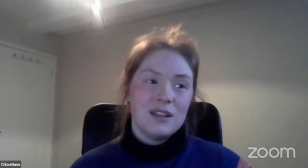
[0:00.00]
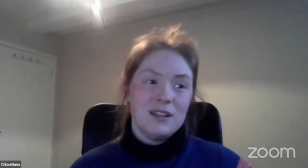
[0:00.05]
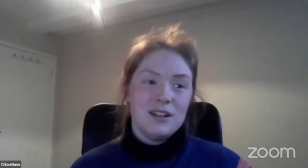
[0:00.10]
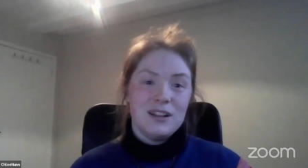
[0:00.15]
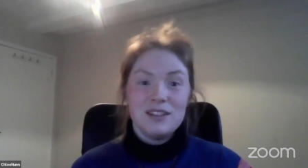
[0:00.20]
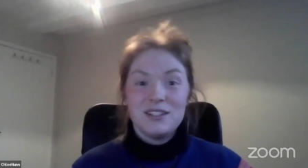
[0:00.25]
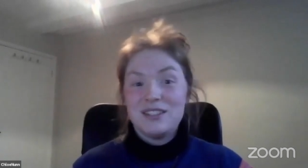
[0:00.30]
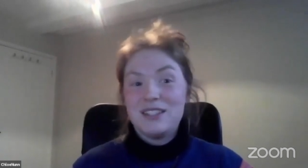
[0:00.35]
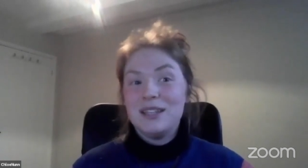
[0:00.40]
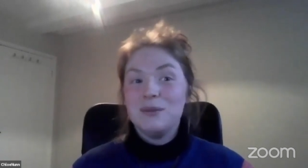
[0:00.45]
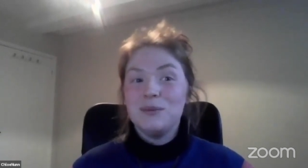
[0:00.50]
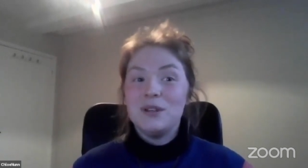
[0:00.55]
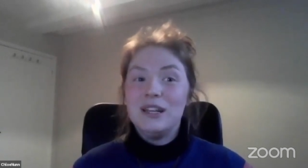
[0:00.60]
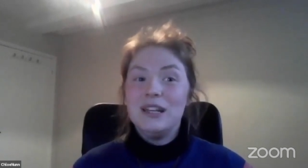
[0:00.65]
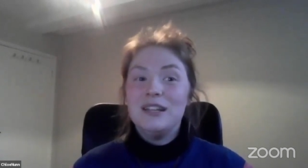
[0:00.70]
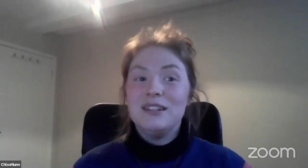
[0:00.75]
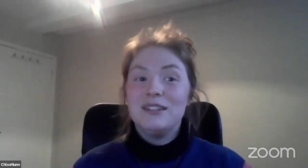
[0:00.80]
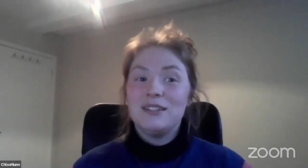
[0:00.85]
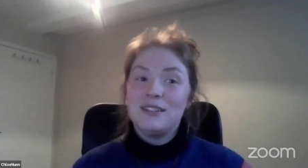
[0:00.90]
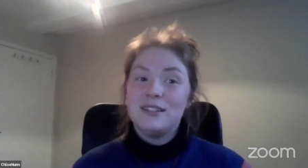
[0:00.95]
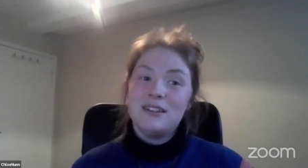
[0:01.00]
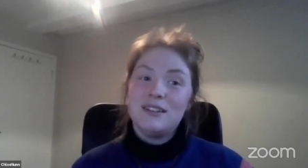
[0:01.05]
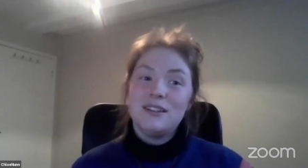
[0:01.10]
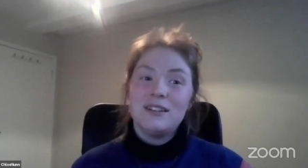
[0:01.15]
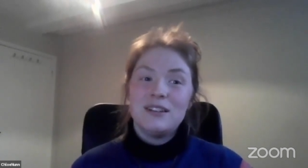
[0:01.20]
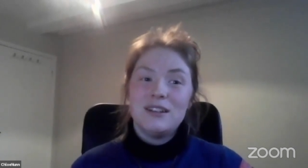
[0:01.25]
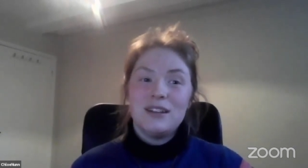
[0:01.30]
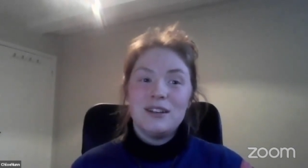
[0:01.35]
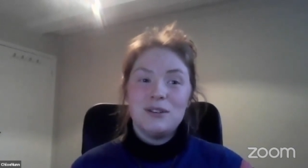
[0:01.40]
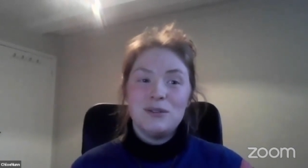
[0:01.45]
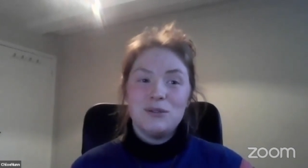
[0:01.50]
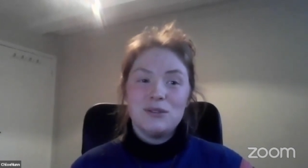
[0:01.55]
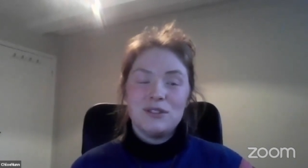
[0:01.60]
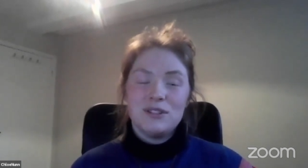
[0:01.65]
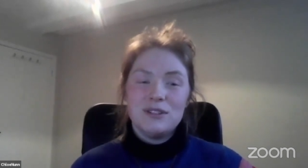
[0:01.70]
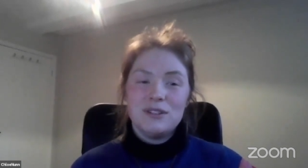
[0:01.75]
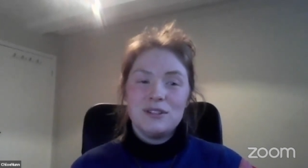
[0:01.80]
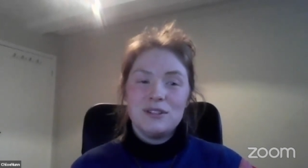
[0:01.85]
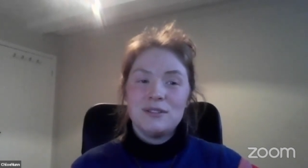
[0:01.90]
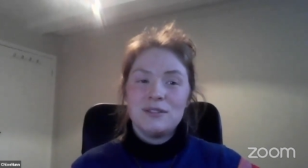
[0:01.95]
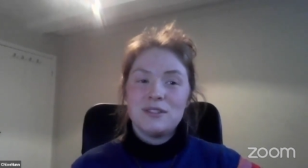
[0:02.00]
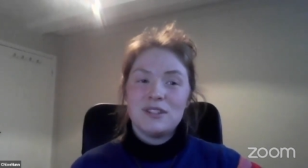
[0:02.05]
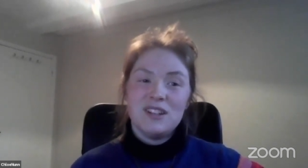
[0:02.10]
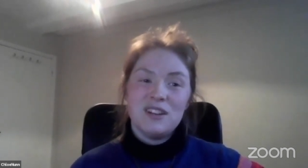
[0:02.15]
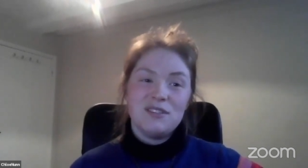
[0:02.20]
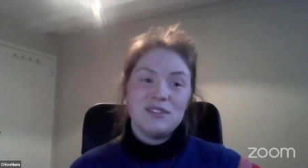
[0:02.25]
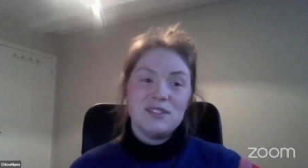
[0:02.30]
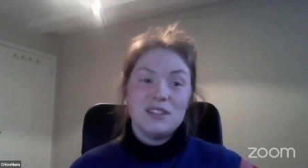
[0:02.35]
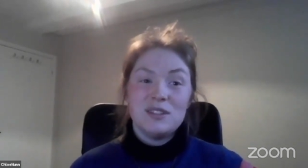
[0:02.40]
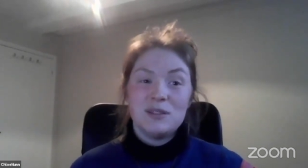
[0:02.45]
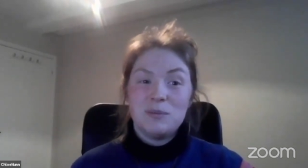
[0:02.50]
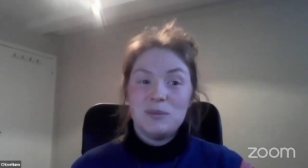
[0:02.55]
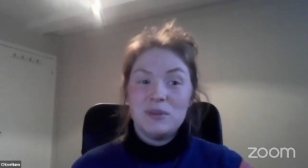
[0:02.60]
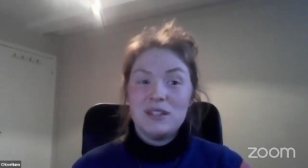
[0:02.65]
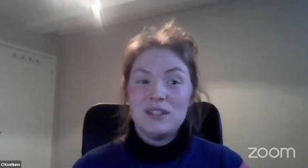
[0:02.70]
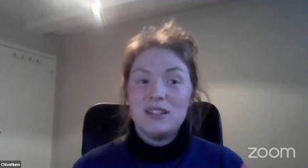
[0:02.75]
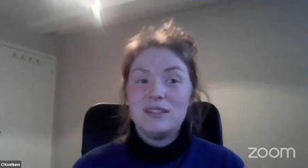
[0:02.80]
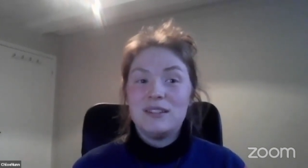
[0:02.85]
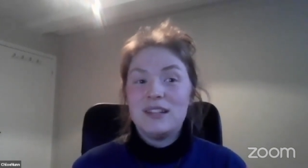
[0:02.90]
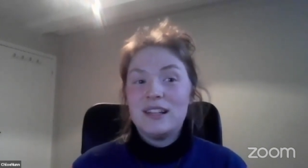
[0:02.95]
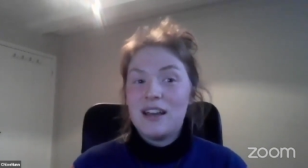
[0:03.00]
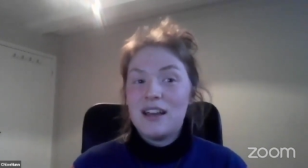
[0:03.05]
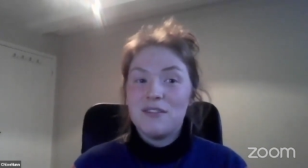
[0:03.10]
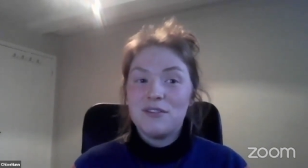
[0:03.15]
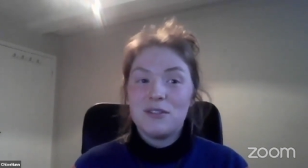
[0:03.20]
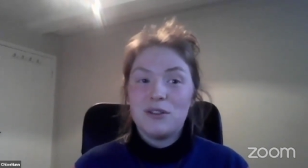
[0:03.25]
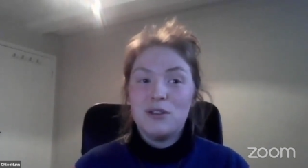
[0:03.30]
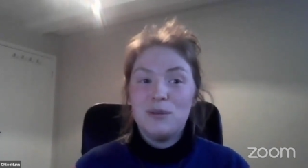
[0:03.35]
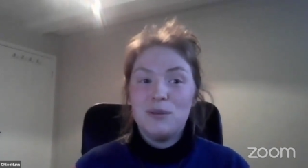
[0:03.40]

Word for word: like seaweed and all the stuff that's been left